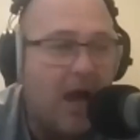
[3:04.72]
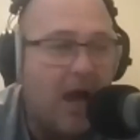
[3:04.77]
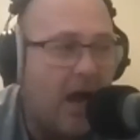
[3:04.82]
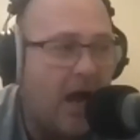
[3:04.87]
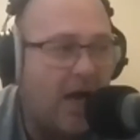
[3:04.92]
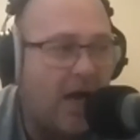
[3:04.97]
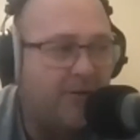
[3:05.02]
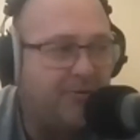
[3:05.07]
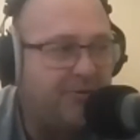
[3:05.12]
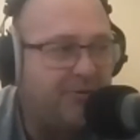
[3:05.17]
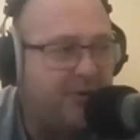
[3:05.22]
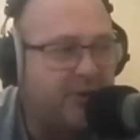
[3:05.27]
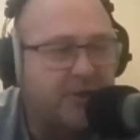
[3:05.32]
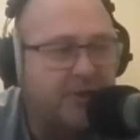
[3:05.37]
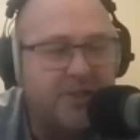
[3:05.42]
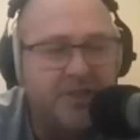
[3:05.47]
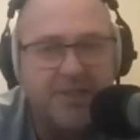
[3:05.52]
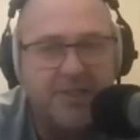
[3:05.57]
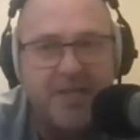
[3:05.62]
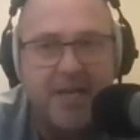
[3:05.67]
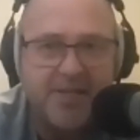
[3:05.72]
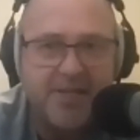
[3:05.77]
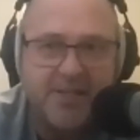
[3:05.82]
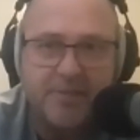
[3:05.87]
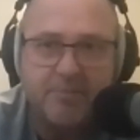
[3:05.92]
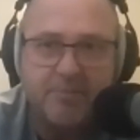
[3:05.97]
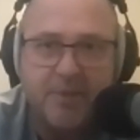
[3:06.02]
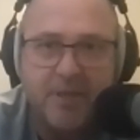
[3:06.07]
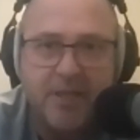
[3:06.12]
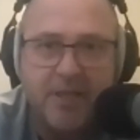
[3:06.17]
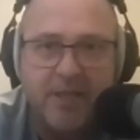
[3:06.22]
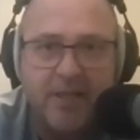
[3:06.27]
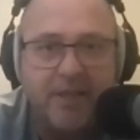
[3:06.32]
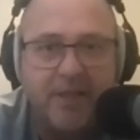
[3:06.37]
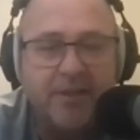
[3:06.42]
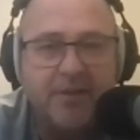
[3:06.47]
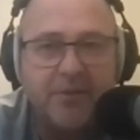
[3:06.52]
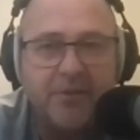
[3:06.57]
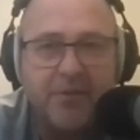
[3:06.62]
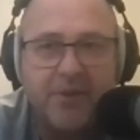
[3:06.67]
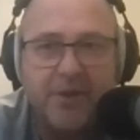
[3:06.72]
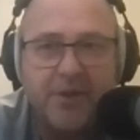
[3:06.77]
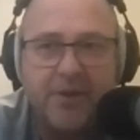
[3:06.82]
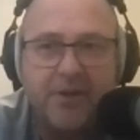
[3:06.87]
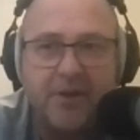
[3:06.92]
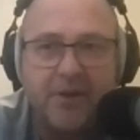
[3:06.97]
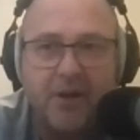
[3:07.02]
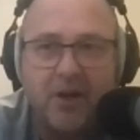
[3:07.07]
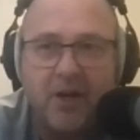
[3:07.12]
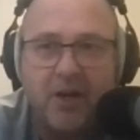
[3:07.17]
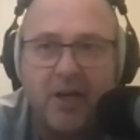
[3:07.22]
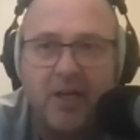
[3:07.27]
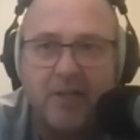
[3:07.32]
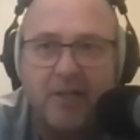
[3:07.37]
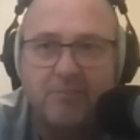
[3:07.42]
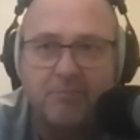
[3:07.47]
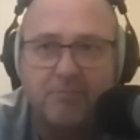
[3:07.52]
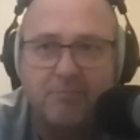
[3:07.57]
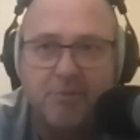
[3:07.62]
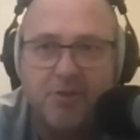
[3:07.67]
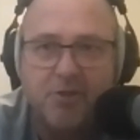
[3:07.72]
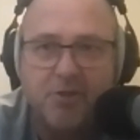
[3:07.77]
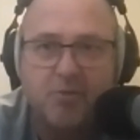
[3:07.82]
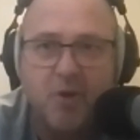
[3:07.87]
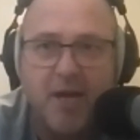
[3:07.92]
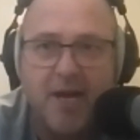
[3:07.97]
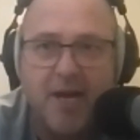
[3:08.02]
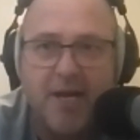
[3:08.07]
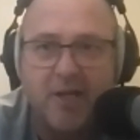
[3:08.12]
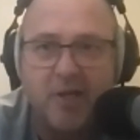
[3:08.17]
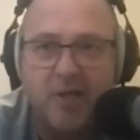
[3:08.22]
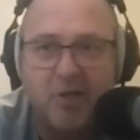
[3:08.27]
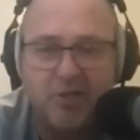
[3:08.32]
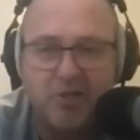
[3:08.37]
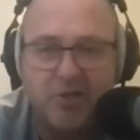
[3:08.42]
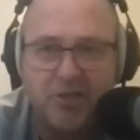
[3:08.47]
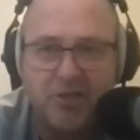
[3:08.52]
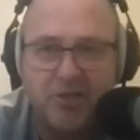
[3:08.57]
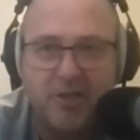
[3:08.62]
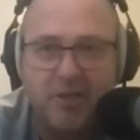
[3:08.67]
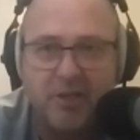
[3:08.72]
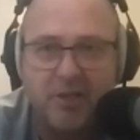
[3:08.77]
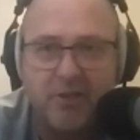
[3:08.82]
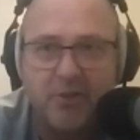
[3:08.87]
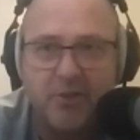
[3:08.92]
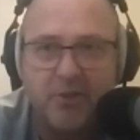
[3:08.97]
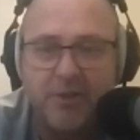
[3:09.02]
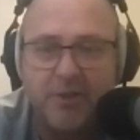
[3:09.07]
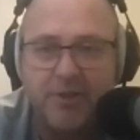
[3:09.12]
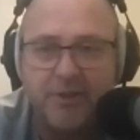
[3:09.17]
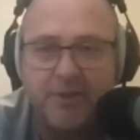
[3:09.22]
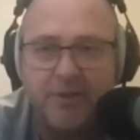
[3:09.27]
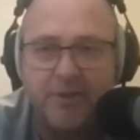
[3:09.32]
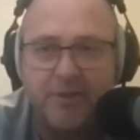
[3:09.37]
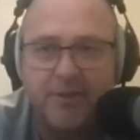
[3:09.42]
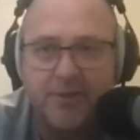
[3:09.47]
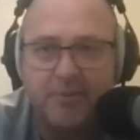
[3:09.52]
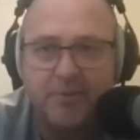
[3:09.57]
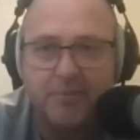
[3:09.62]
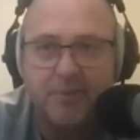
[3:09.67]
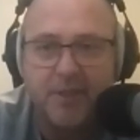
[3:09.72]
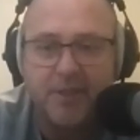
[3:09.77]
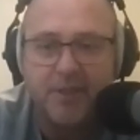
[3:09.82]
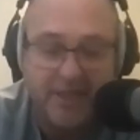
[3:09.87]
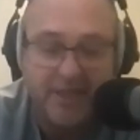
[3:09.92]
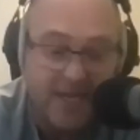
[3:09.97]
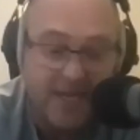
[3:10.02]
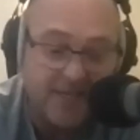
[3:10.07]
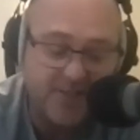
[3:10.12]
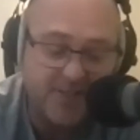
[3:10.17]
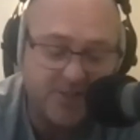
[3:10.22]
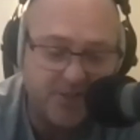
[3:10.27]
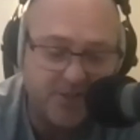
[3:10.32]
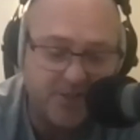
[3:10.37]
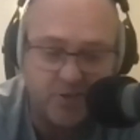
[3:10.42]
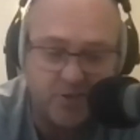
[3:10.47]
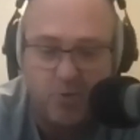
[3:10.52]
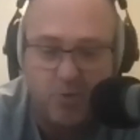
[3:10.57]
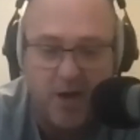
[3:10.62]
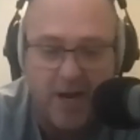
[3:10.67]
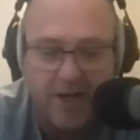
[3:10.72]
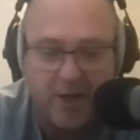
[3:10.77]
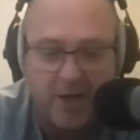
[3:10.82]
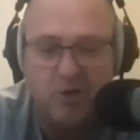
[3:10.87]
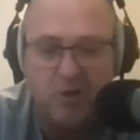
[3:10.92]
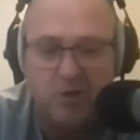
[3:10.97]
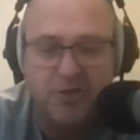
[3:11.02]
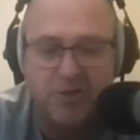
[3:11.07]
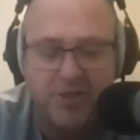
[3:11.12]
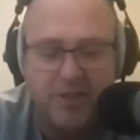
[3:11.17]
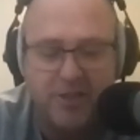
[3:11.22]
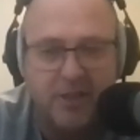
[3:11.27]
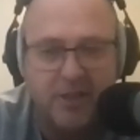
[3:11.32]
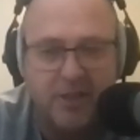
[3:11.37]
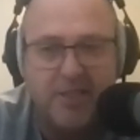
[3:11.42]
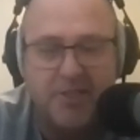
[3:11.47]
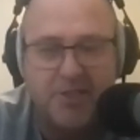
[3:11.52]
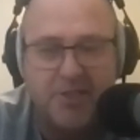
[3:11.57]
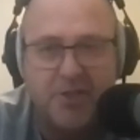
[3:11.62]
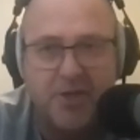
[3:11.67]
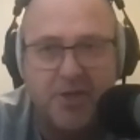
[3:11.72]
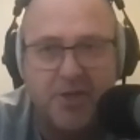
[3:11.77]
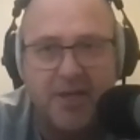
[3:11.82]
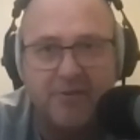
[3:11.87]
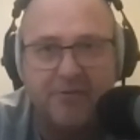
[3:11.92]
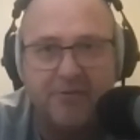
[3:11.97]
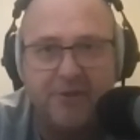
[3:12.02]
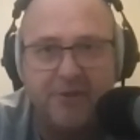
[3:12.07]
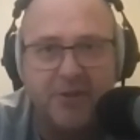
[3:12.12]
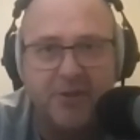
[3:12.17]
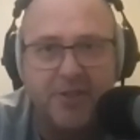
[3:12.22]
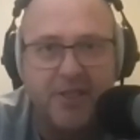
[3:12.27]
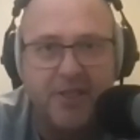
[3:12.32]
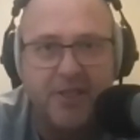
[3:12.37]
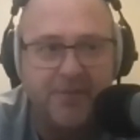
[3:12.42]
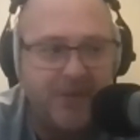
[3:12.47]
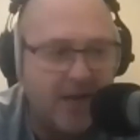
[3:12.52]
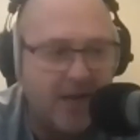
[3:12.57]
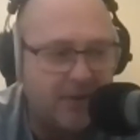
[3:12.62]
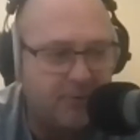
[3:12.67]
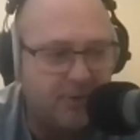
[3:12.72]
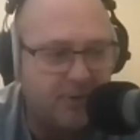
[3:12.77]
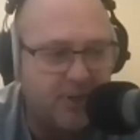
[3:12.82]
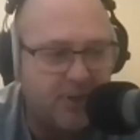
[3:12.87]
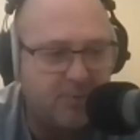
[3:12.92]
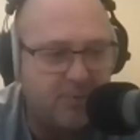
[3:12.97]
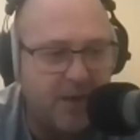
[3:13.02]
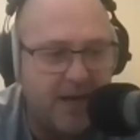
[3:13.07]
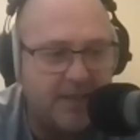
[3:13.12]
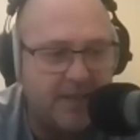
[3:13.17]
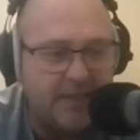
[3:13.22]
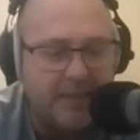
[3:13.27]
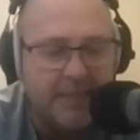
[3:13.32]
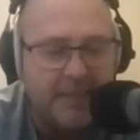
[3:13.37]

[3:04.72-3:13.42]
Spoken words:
Unfiltered doesn't mean that I swear constantly or that the guests swear constantly. It's not unfiltered in that respect.